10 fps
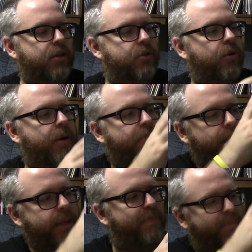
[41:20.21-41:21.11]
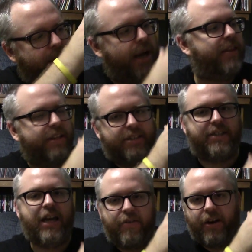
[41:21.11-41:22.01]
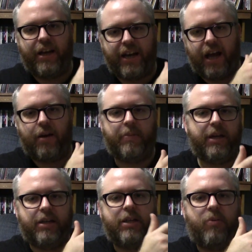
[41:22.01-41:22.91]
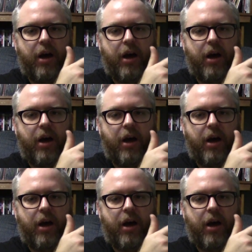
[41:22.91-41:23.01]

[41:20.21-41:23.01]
So I mainly bought this set right now because I